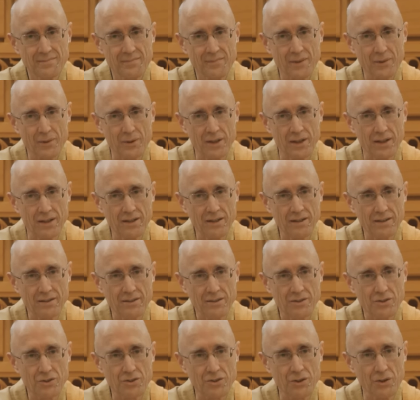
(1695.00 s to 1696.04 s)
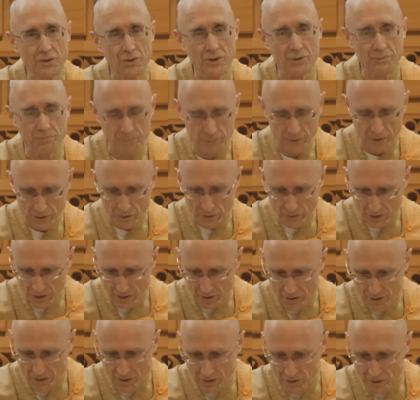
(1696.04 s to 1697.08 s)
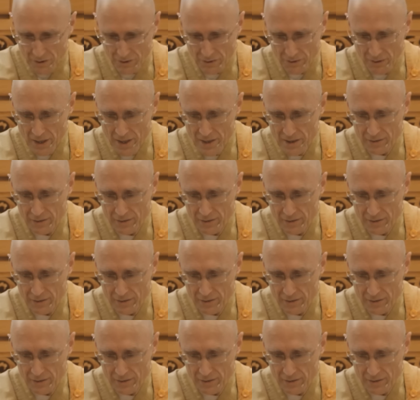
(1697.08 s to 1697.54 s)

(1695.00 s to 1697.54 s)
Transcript: Okay, so you're going along, oh great,